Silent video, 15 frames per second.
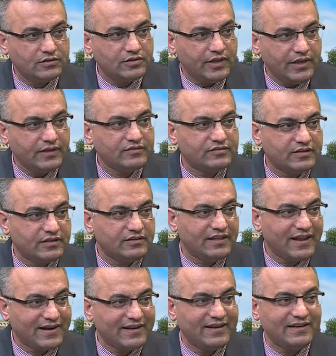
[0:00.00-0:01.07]
things that
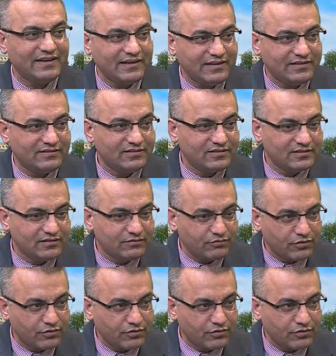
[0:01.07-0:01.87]
they are getting it